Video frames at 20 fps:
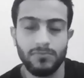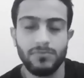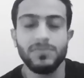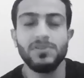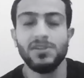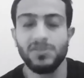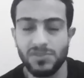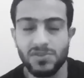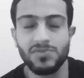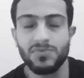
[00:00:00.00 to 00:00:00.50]

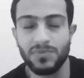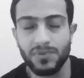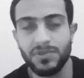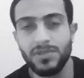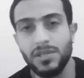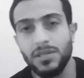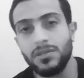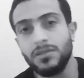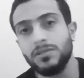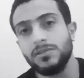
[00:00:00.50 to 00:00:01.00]
this is
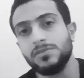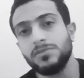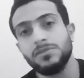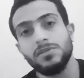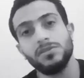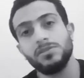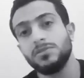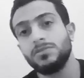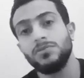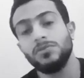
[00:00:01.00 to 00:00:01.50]
ridiculous.
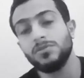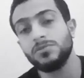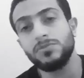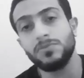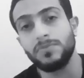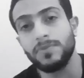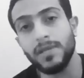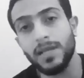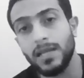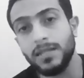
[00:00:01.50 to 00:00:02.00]
This is not
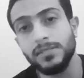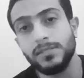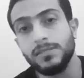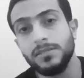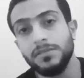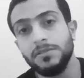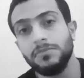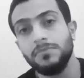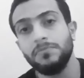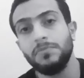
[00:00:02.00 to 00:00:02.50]
the
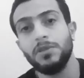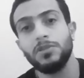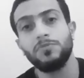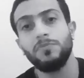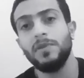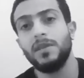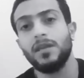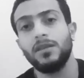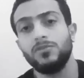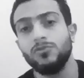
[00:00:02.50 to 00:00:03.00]
reality.
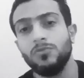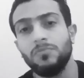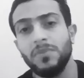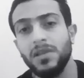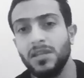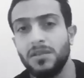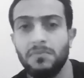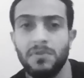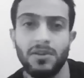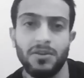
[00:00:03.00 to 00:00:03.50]
PHP can do
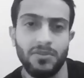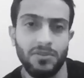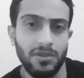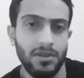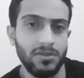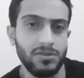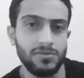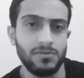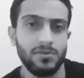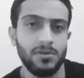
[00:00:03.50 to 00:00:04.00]
many many
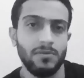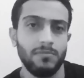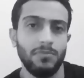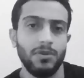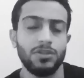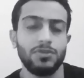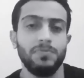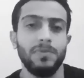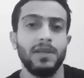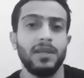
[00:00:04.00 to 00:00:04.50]
things.
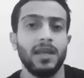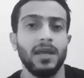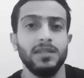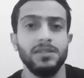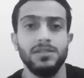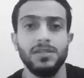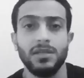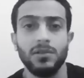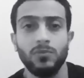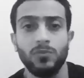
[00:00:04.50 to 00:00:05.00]
PHP
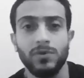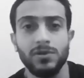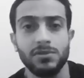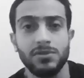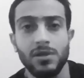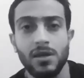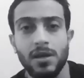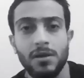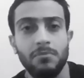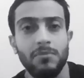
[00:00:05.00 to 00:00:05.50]
can deal
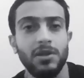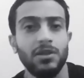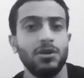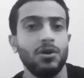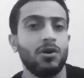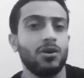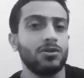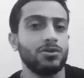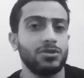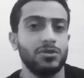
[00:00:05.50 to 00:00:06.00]
with many
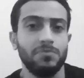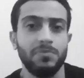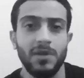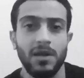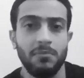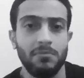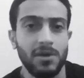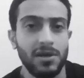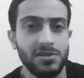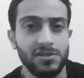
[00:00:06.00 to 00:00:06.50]

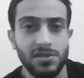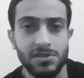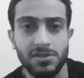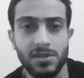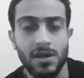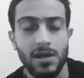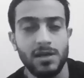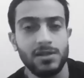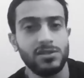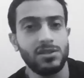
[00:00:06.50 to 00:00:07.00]

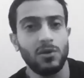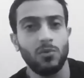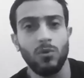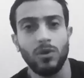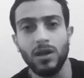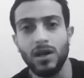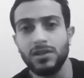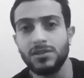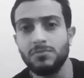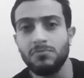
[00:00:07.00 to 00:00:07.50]
RDBMSs,
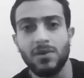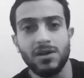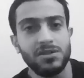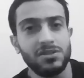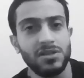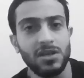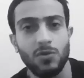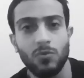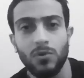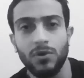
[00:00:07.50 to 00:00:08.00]
SQLite,
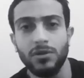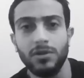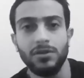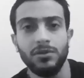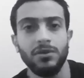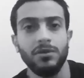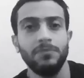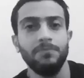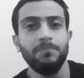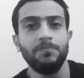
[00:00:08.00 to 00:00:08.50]
MySQL,
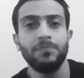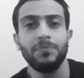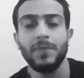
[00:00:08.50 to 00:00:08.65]
and the